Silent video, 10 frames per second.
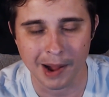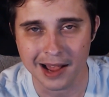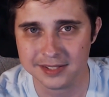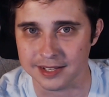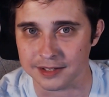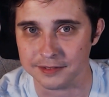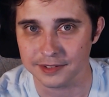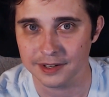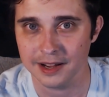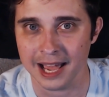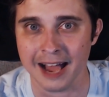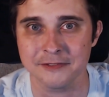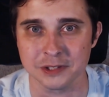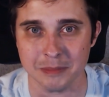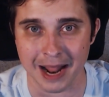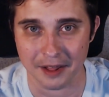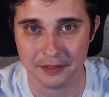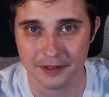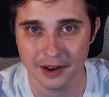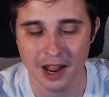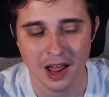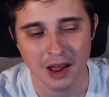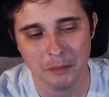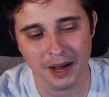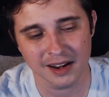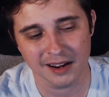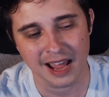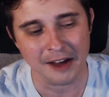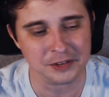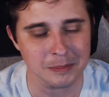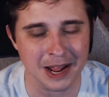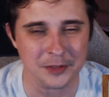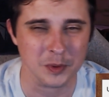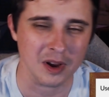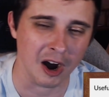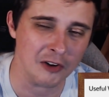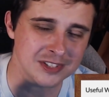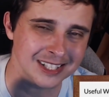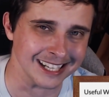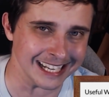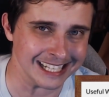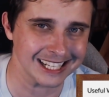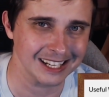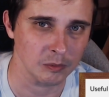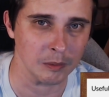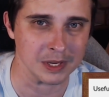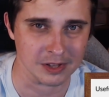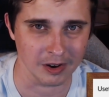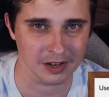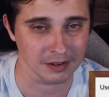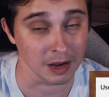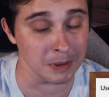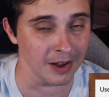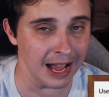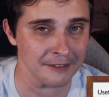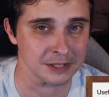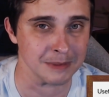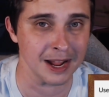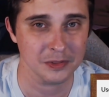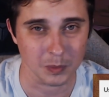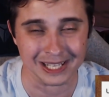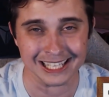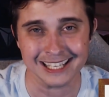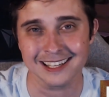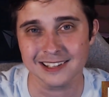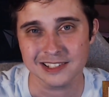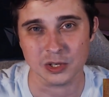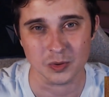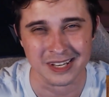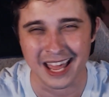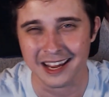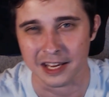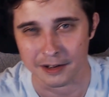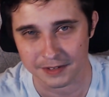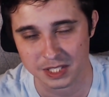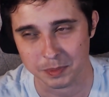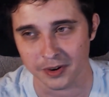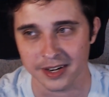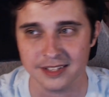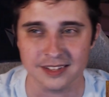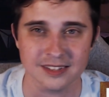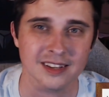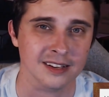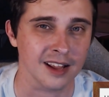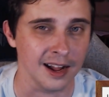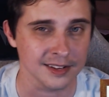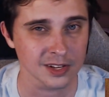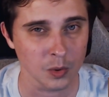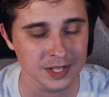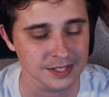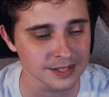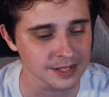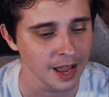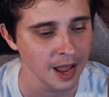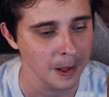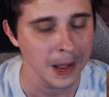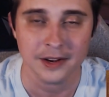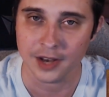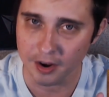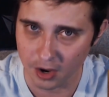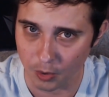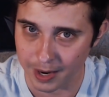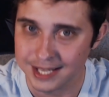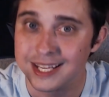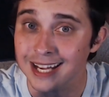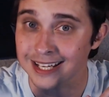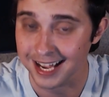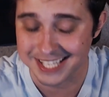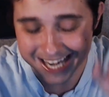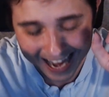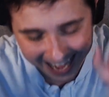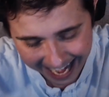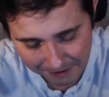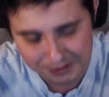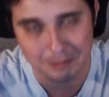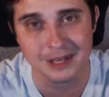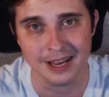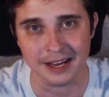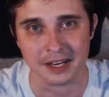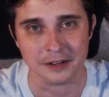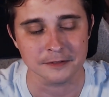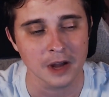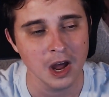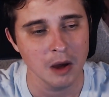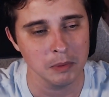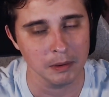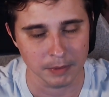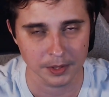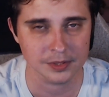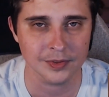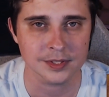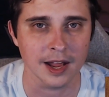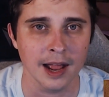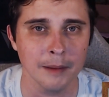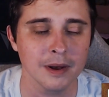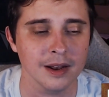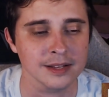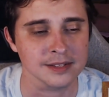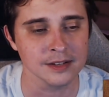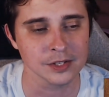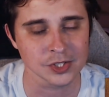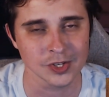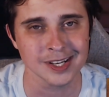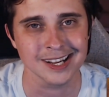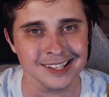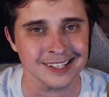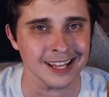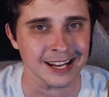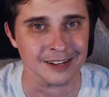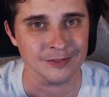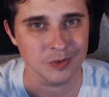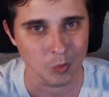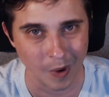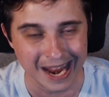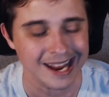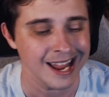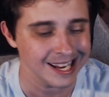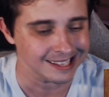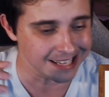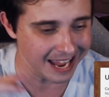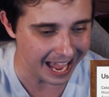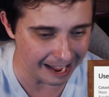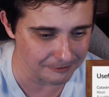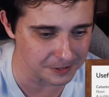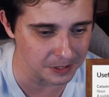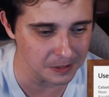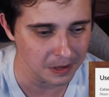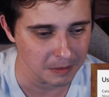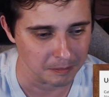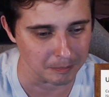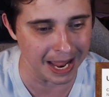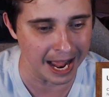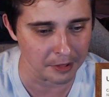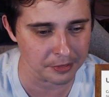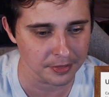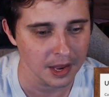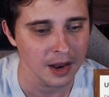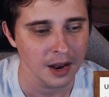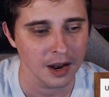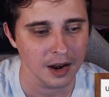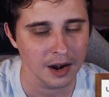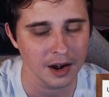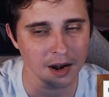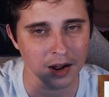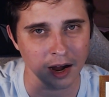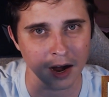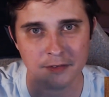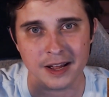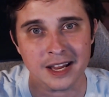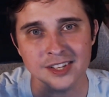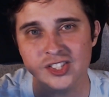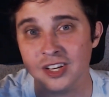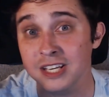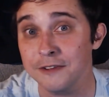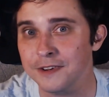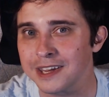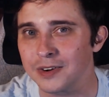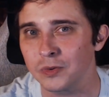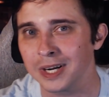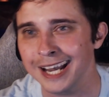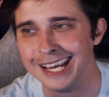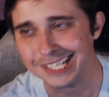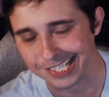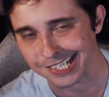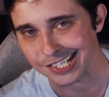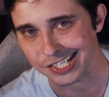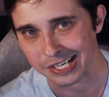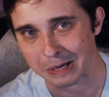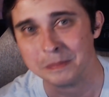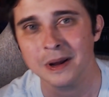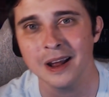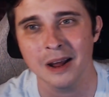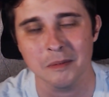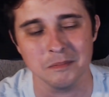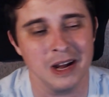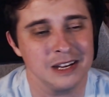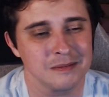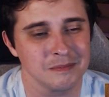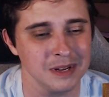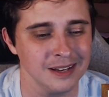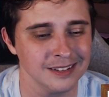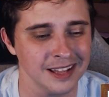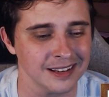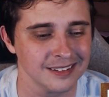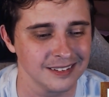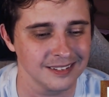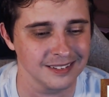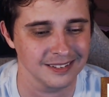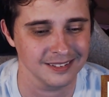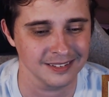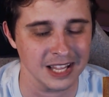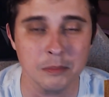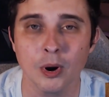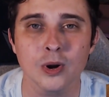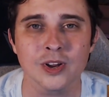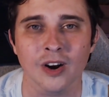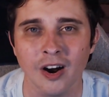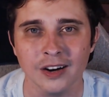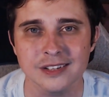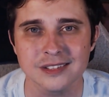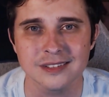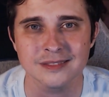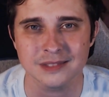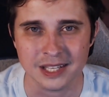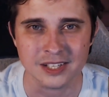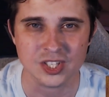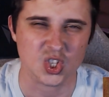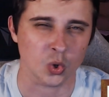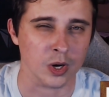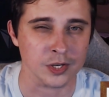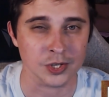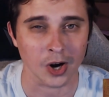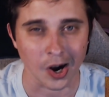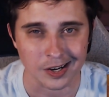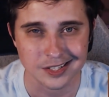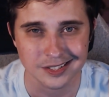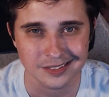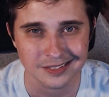positive aftermath. But aftermath, we often link, when we talk about aftermath, we link it to negative experiences, consequences. Not always. It doesn't have to be negative, but most of the time it's understood a negative way. The aftermath of a significant relationship might mean that they broke your heart. They destroyed your heart.